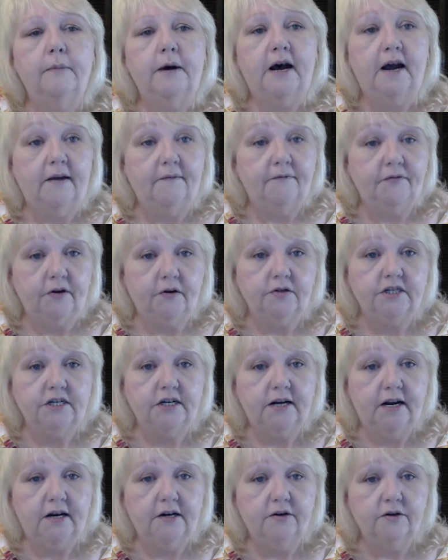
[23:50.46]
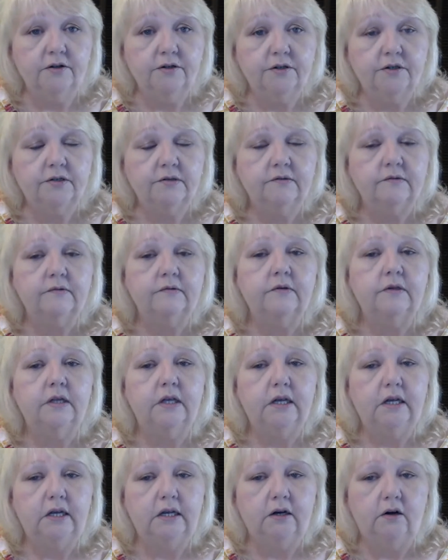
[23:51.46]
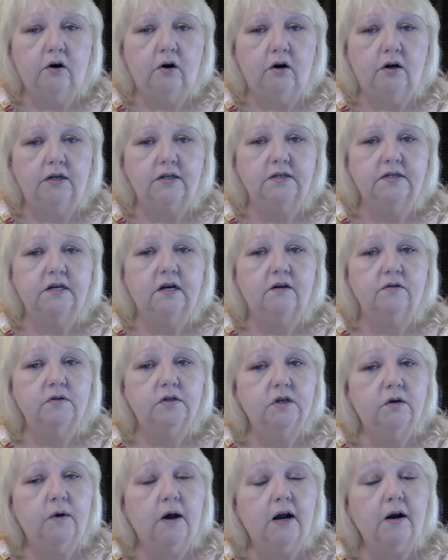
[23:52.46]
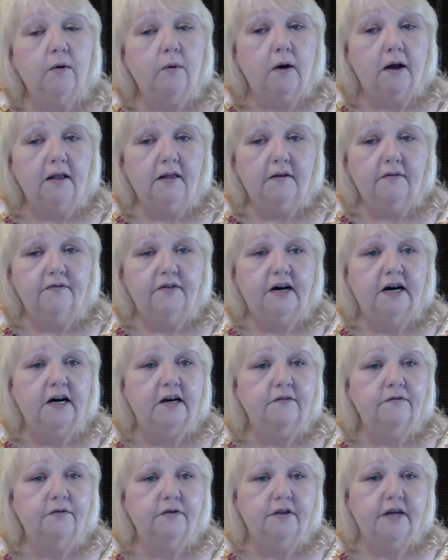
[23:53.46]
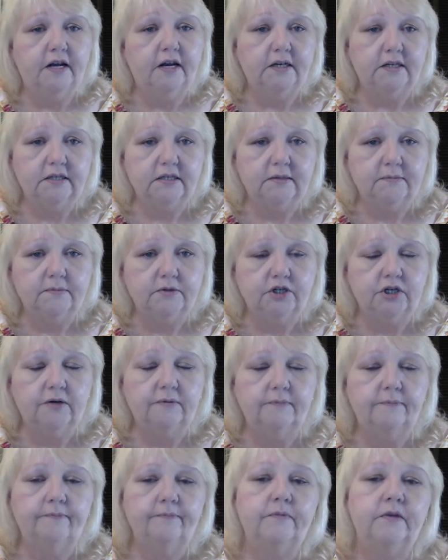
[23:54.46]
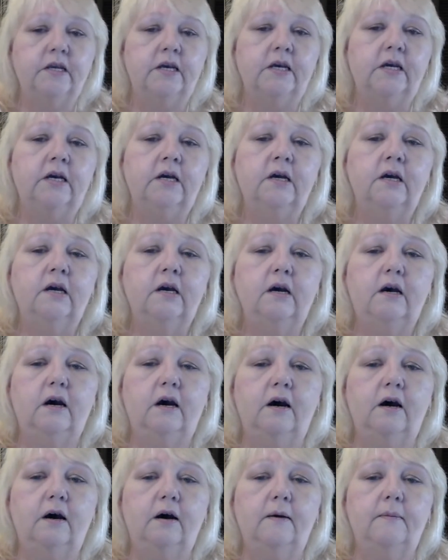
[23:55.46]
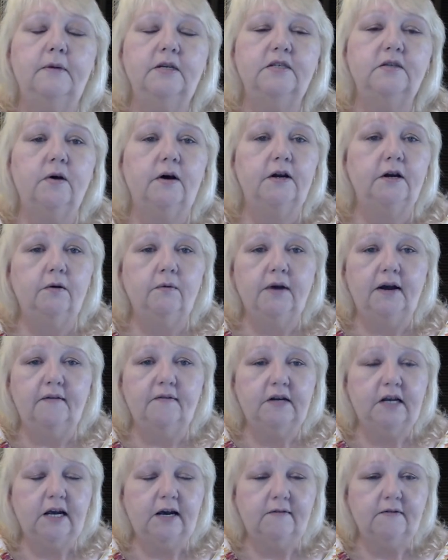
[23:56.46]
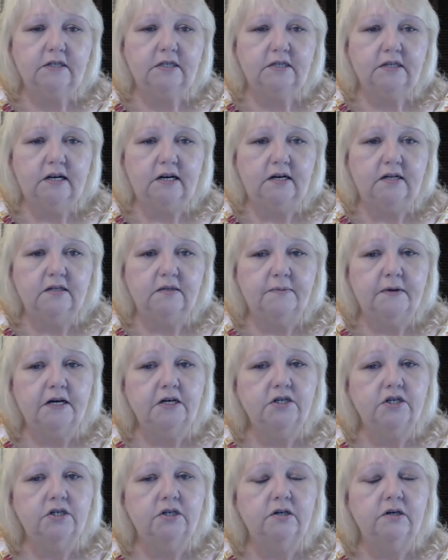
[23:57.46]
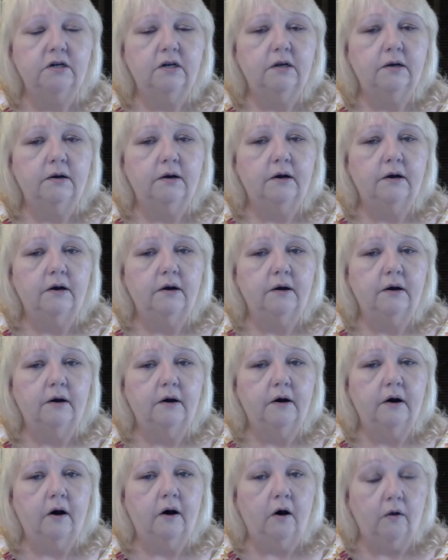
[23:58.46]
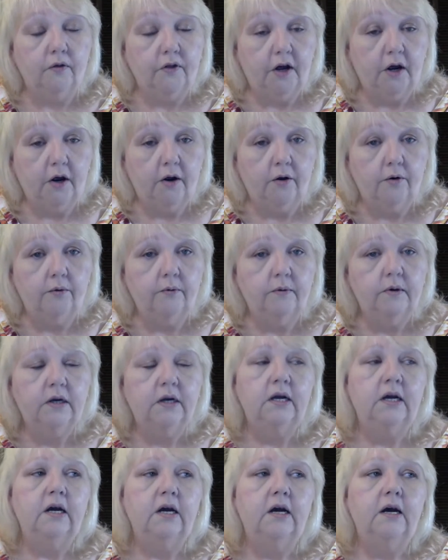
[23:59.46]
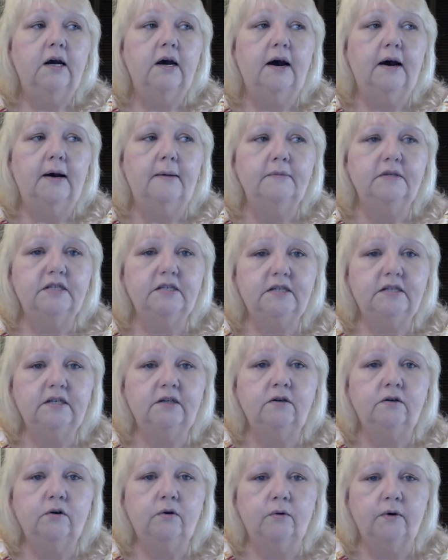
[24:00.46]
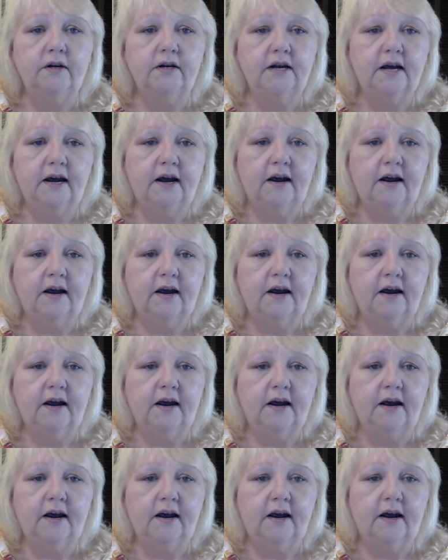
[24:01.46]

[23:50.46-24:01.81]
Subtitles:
have 13 acres in Arkansas, so I qualified for that exemption. So I don't have to have a state inspection, although I'm still going to